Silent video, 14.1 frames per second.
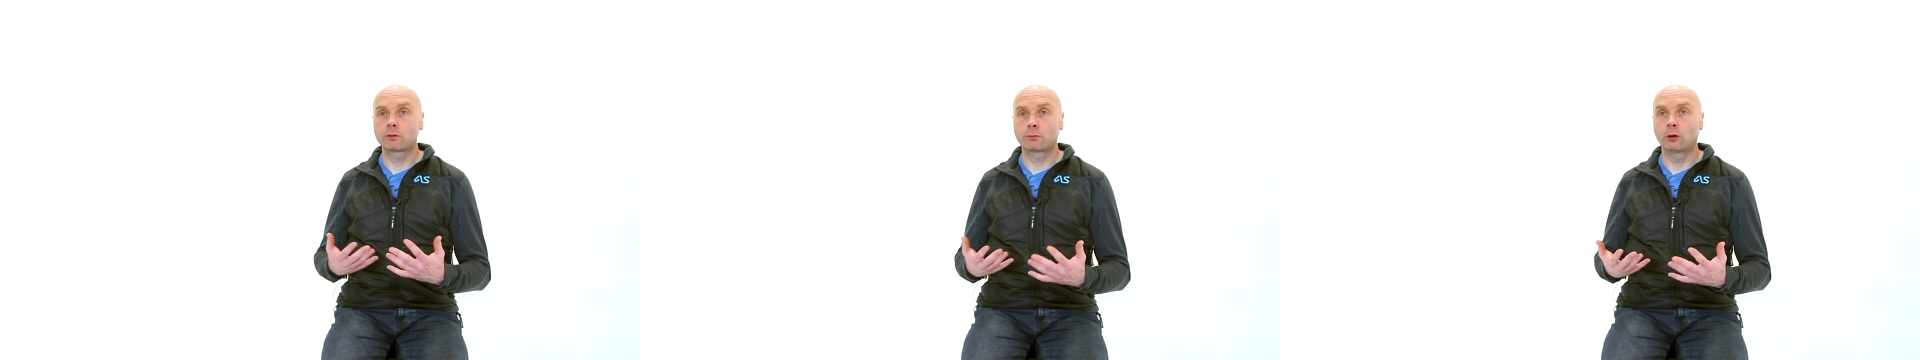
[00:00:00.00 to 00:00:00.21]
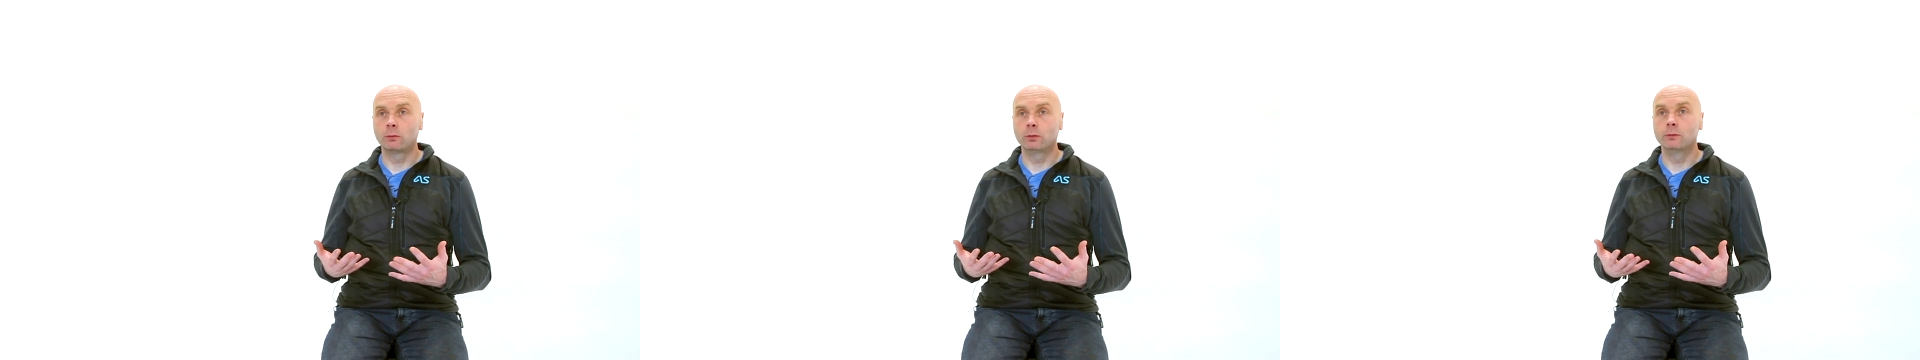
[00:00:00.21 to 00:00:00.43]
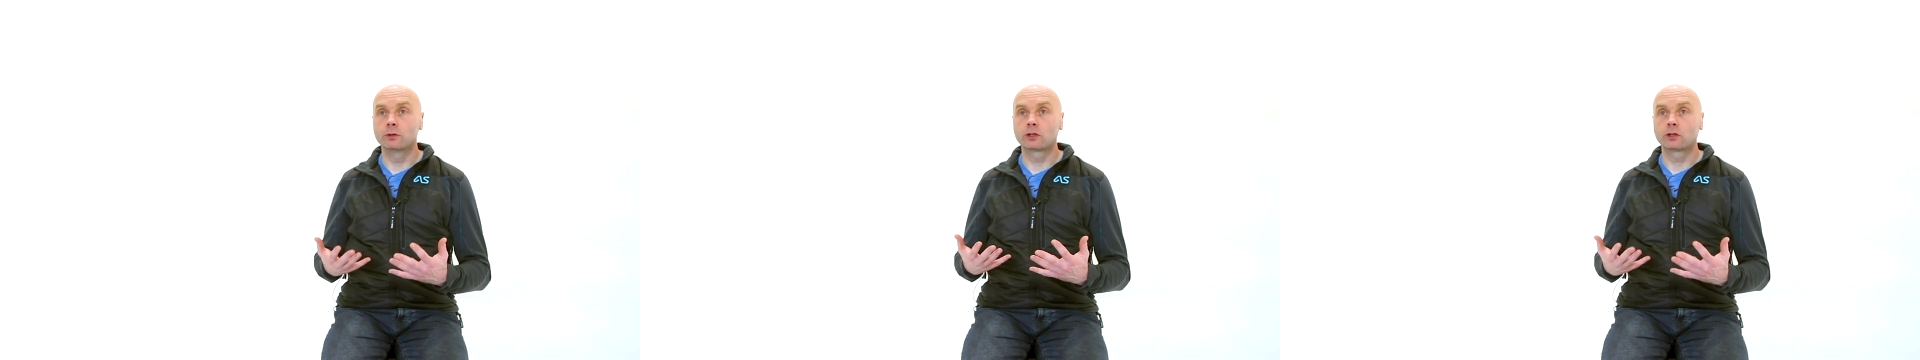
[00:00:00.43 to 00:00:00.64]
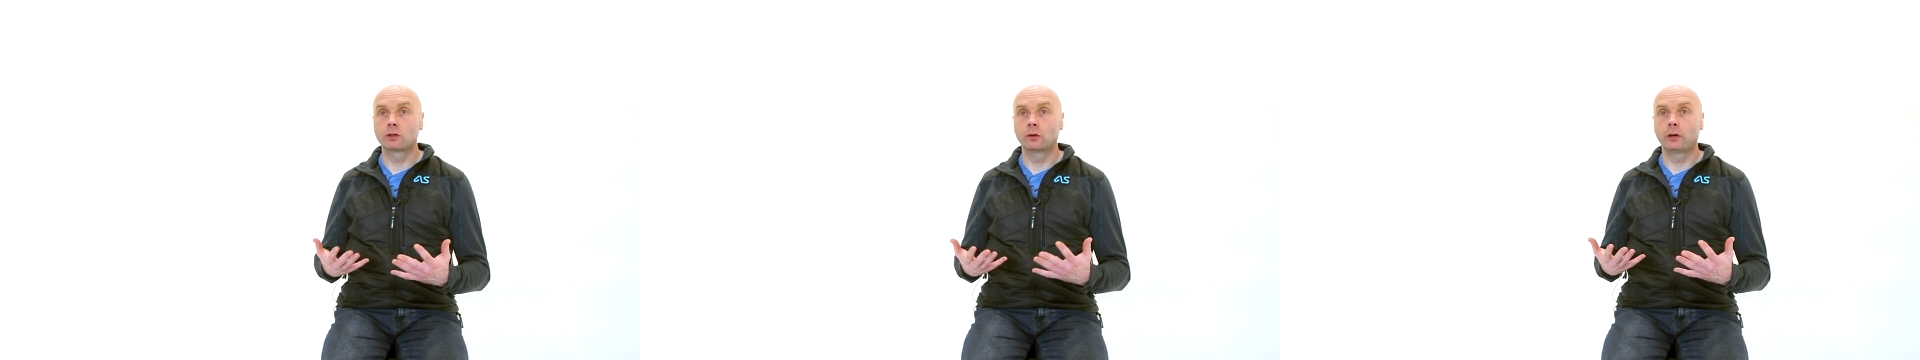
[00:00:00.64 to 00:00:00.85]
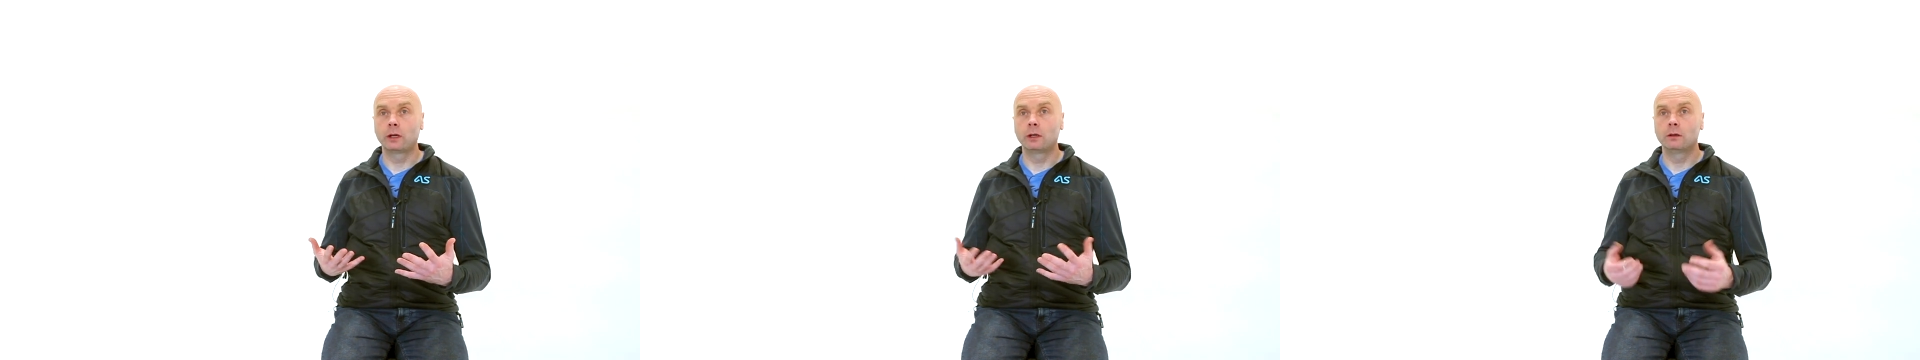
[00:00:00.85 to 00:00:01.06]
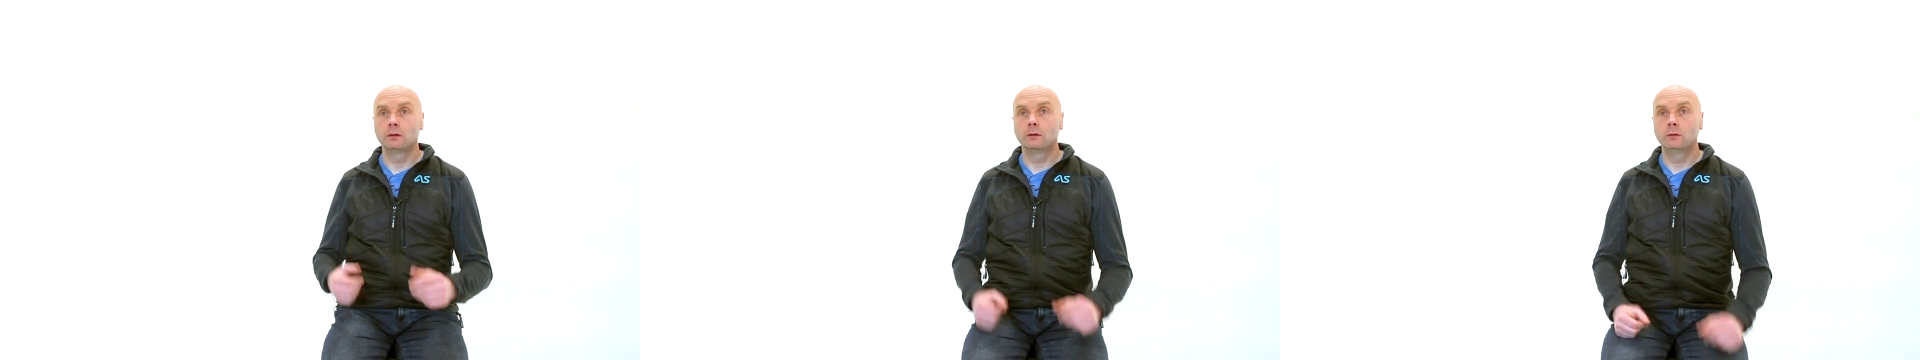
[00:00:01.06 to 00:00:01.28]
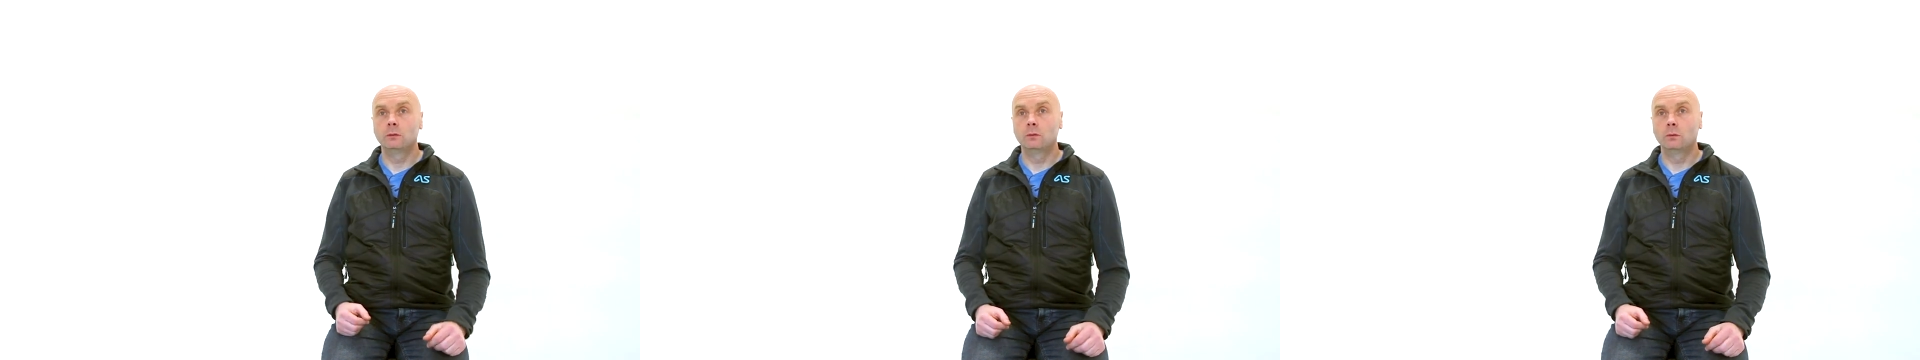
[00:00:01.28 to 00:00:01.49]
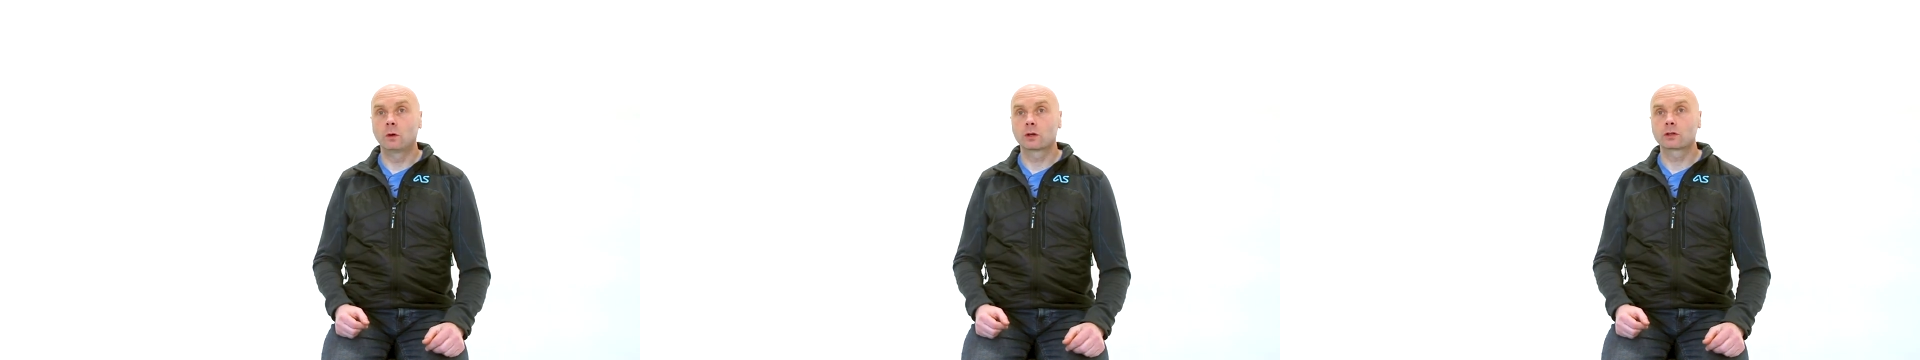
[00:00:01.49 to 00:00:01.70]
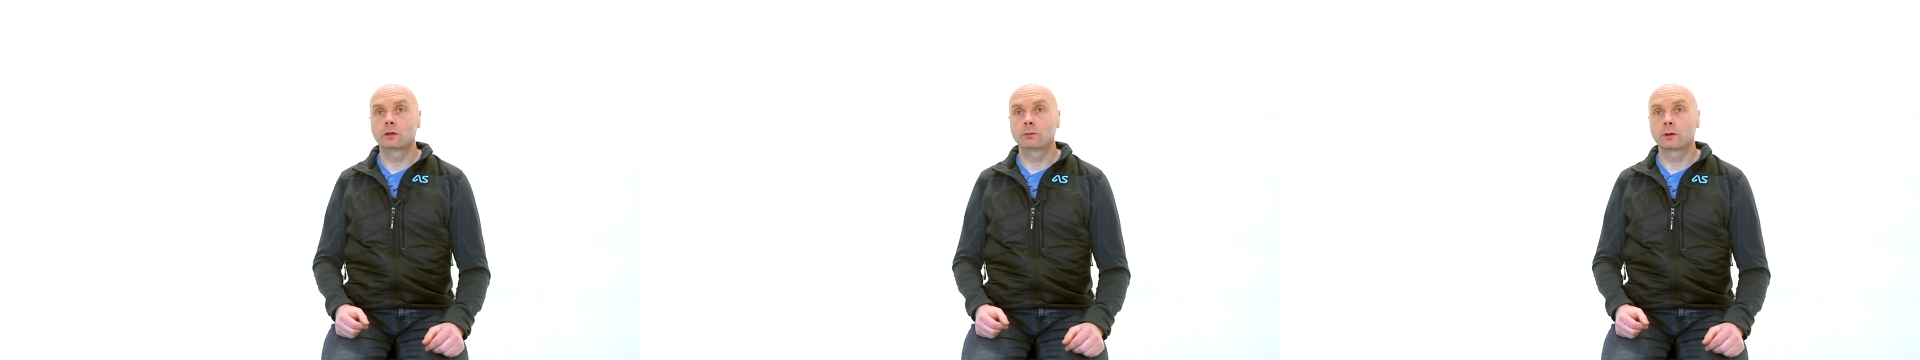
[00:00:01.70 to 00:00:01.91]
problems during
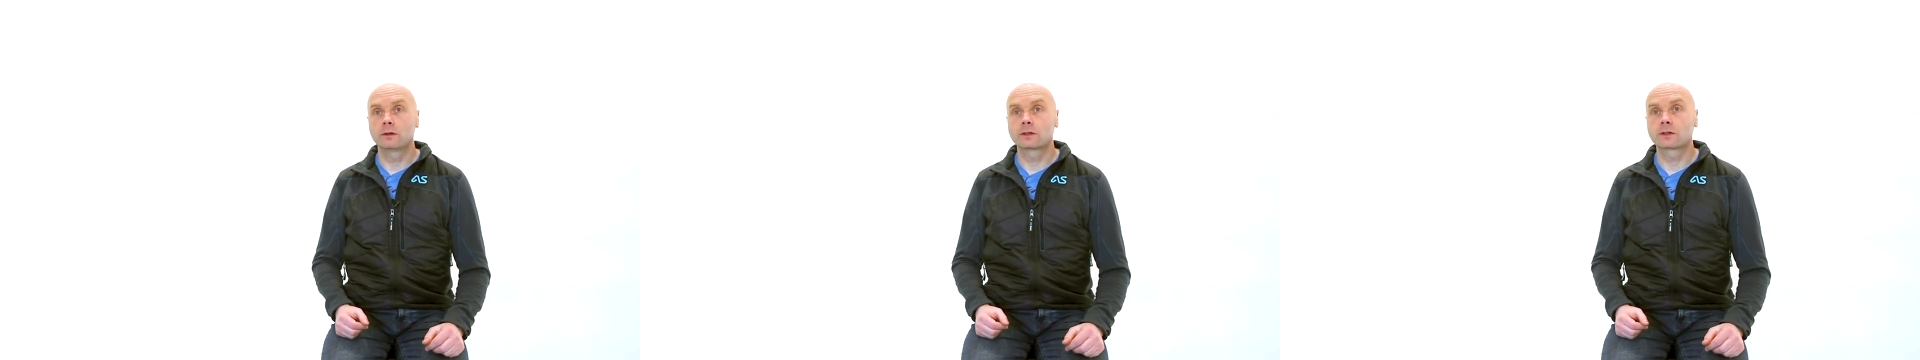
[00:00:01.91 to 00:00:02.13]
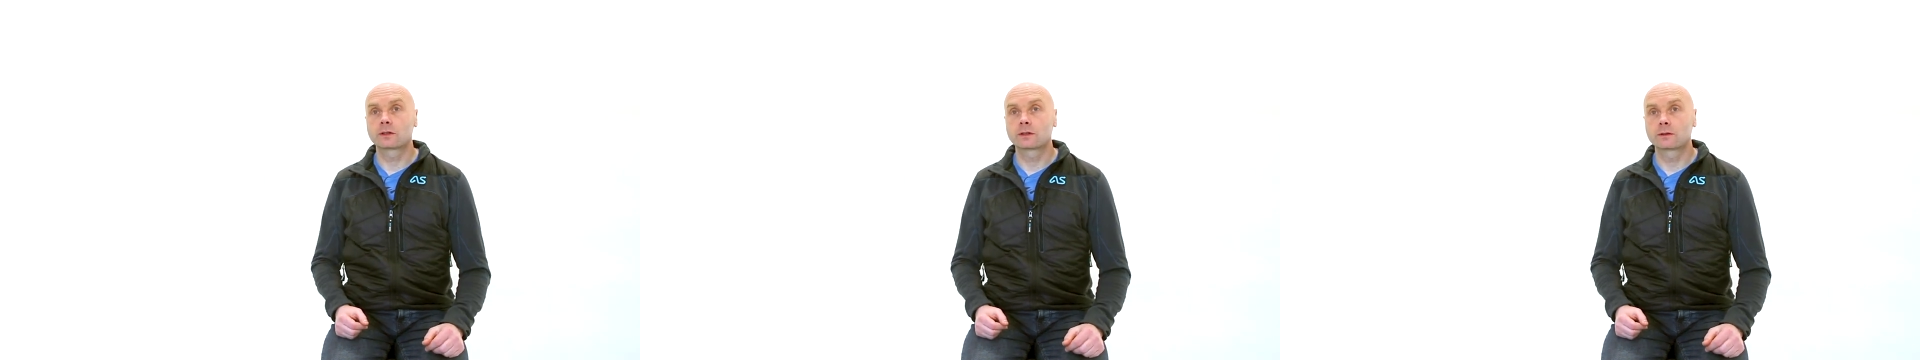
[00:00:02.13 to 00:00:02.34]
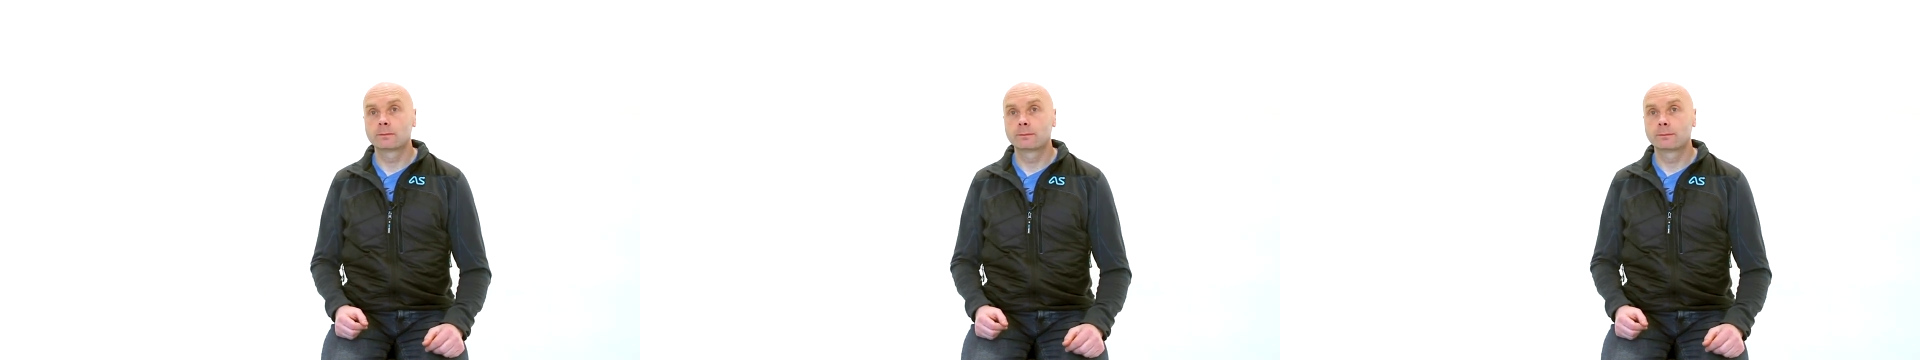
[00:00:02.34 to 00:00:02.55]
washing processes.